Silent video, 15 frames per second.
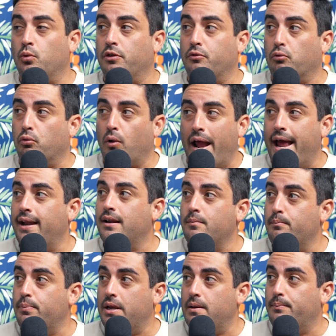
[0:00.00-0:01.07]
with
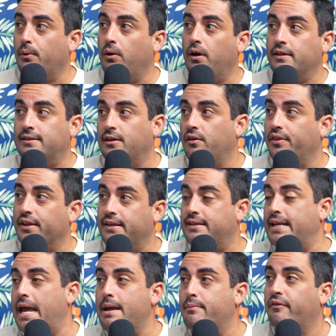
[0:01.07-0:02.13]
random people until the
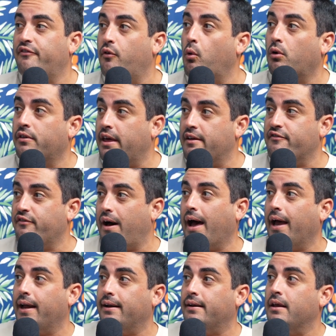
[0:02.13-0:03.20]
day before they
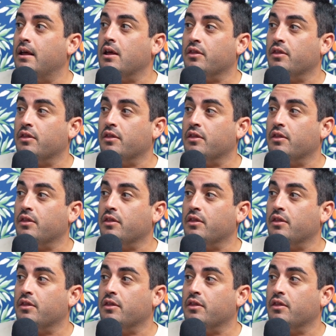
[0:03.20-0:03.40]
find